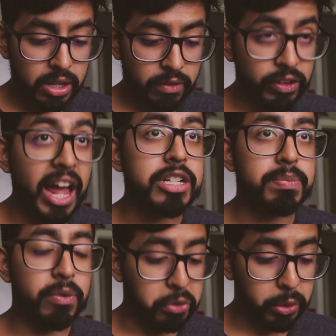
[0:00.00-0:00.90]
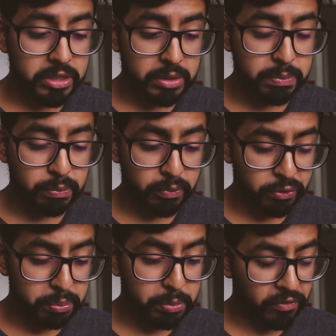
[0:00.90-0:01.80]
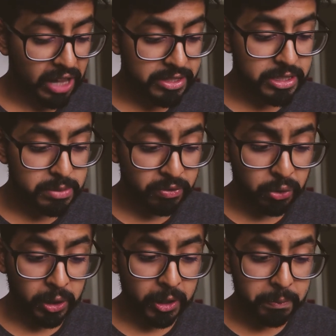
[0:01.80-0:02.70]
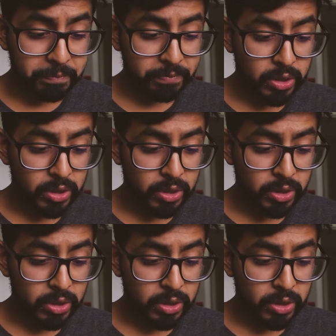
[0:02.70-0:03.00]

flash before, flashes before him.